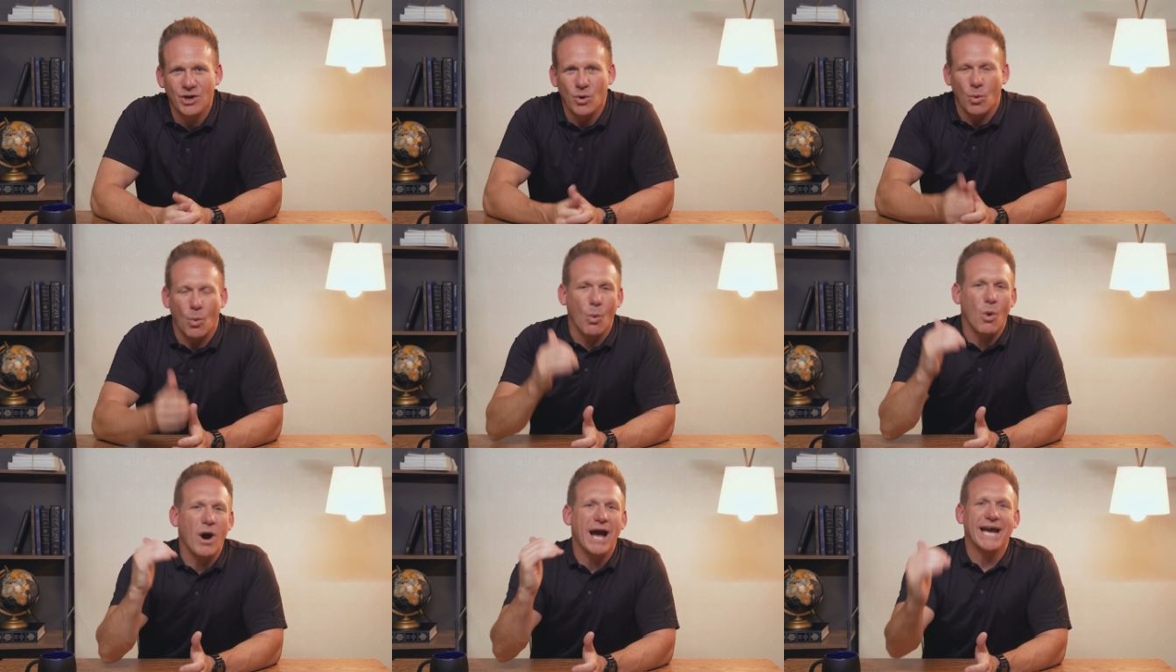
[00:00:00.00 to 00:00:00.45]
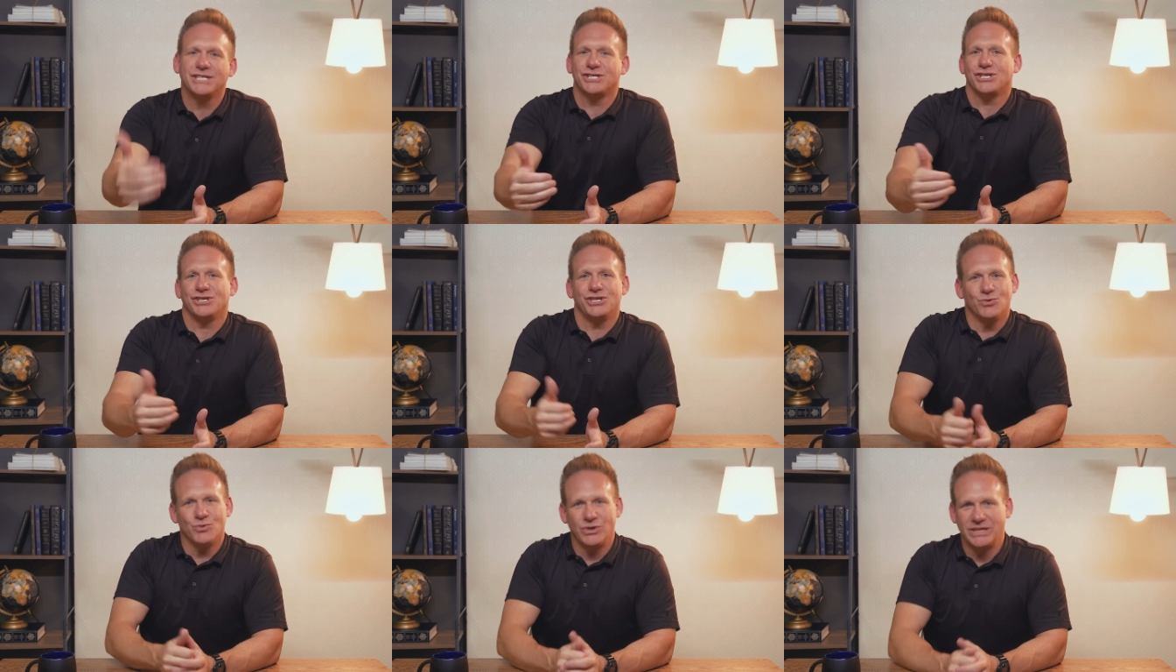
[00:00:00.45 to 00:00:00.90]
Why
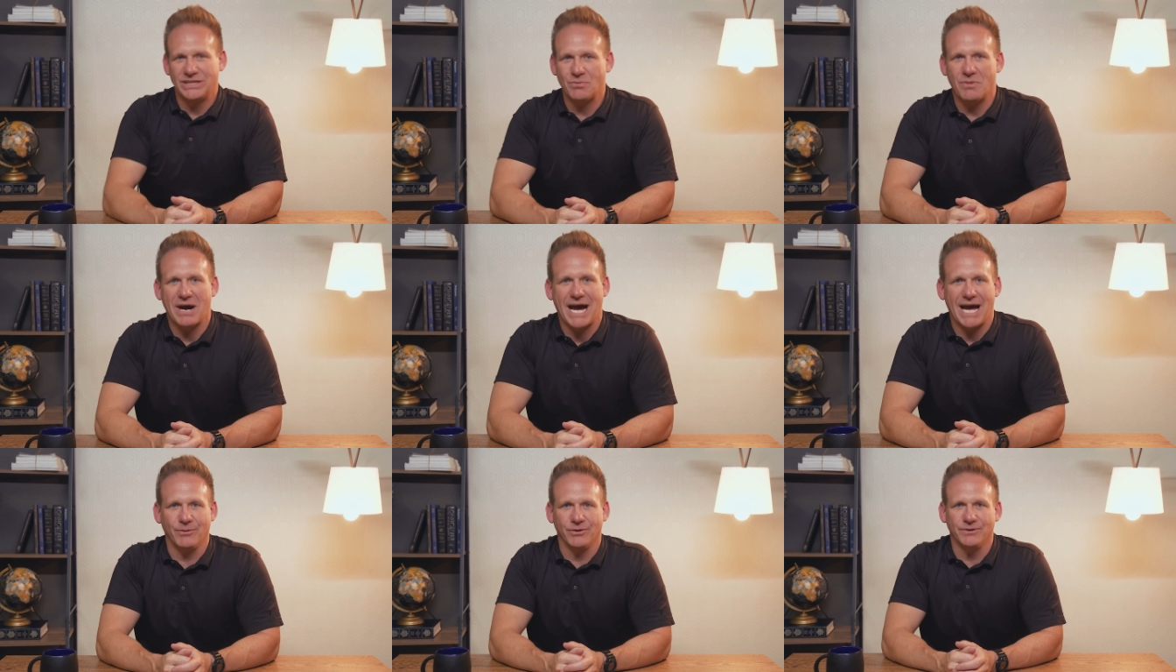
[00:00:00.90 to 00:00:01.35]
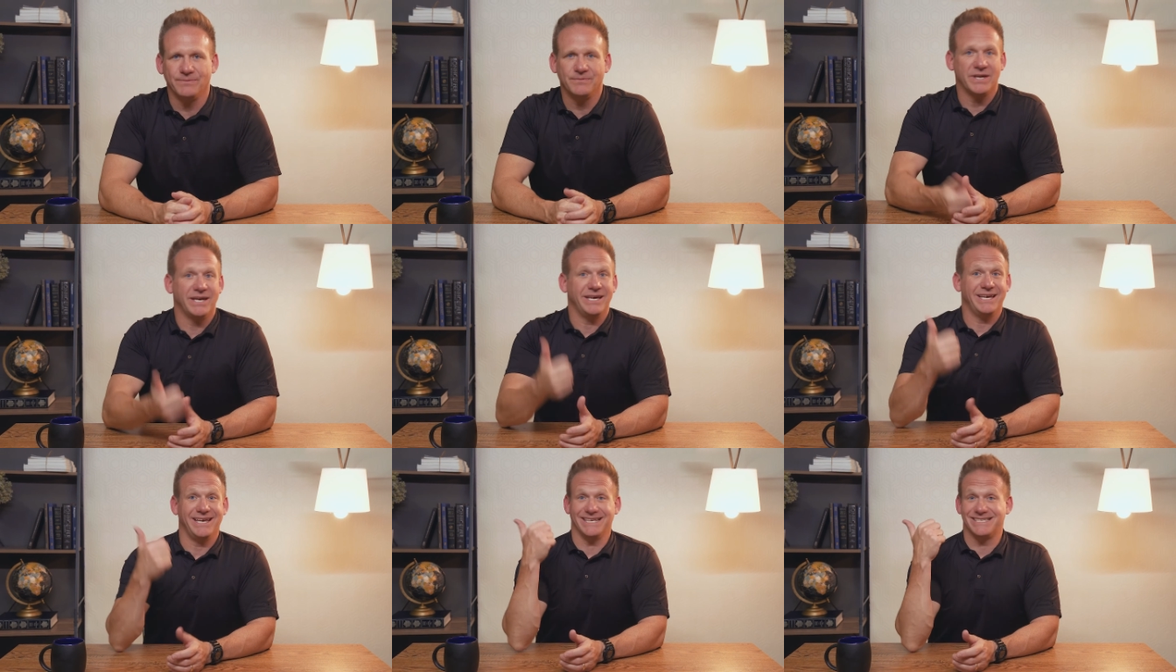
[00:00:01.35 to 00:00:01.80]
should you read the Bible?
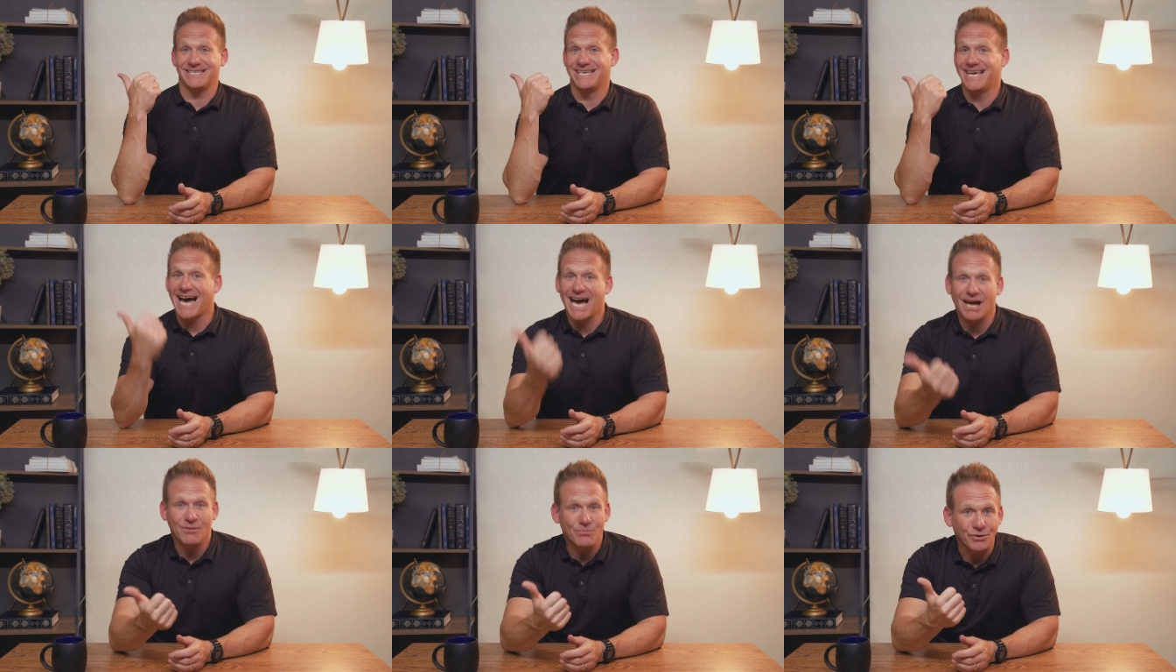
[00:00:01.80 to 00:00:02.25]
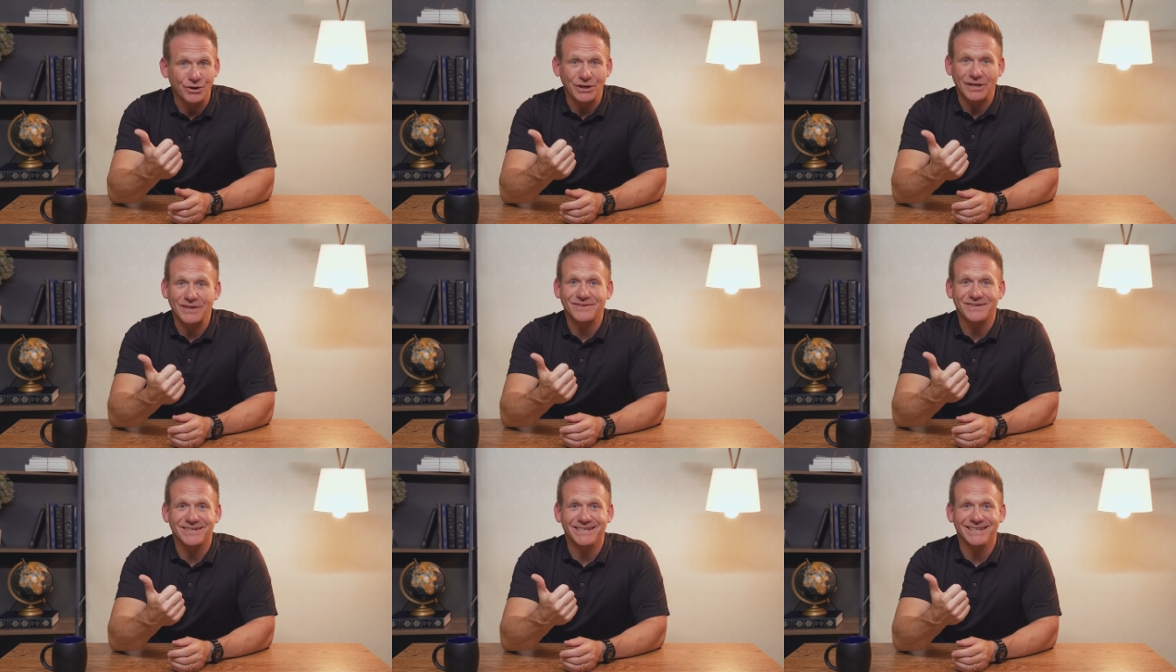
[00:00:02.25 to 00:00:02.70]
It's
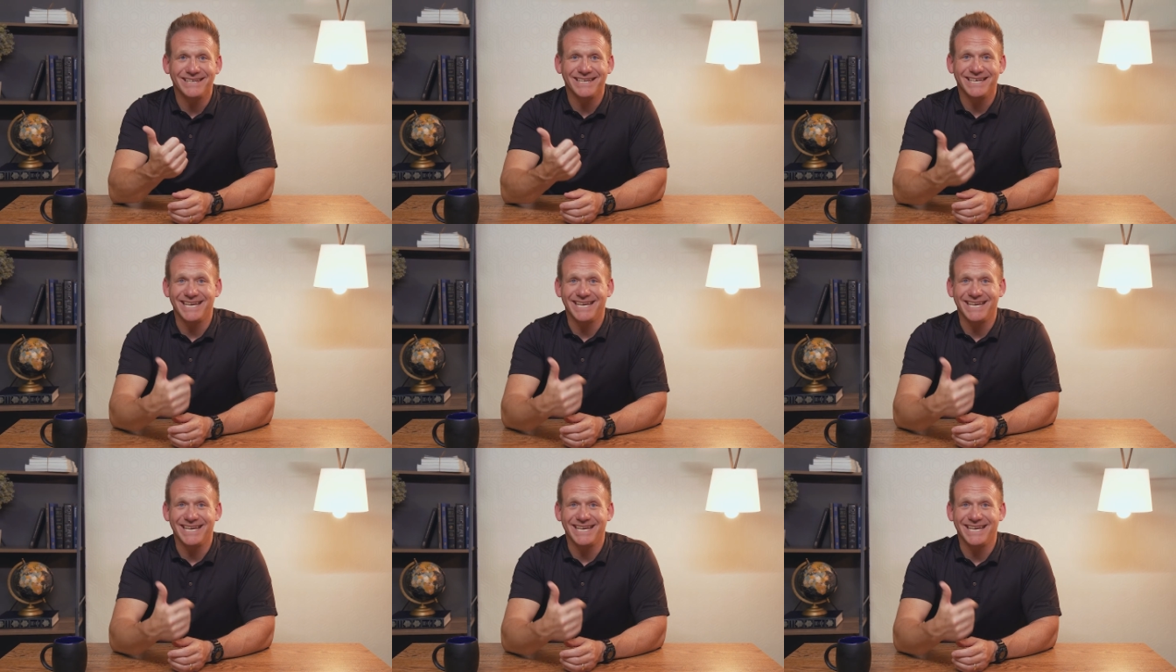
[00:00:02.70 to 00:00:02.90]
God-breathed,